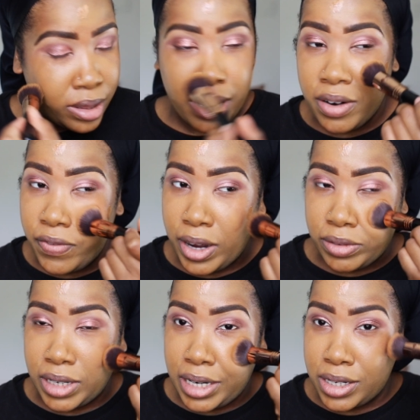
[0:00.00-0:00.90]
their
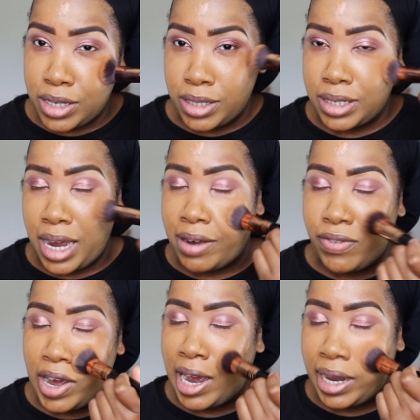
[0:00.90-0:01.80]
foundations I
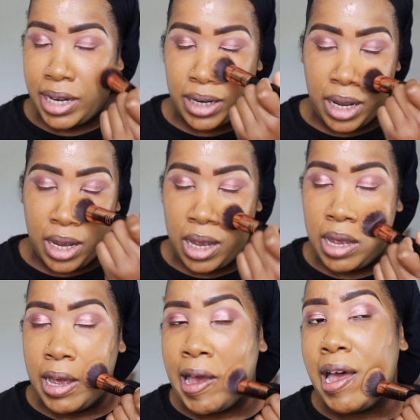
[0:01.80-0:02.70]
find
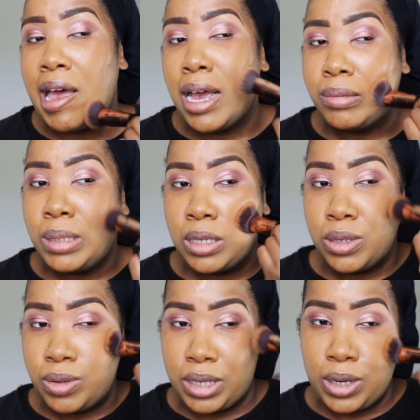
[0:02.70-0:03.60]

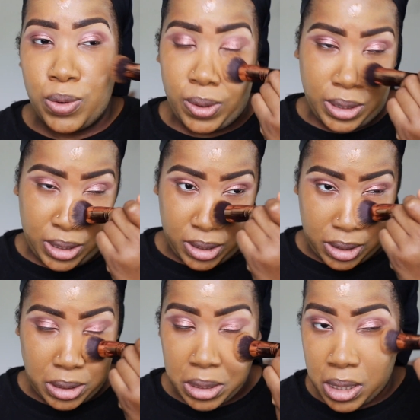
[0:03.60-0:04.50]
absolutely
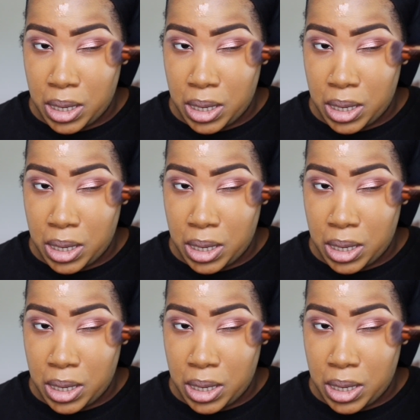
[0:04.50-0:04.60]
gorgeous.